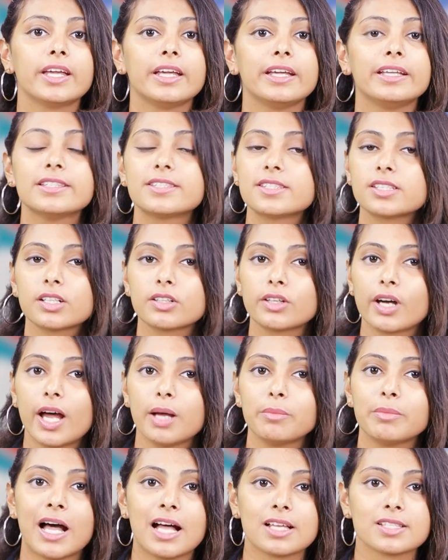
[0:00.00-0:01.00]

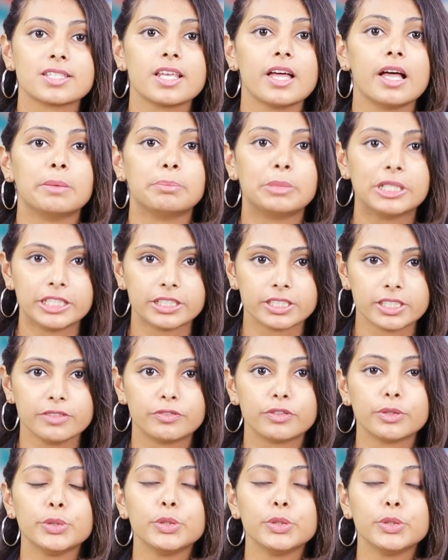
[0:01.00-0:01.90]
Instagram has the ability for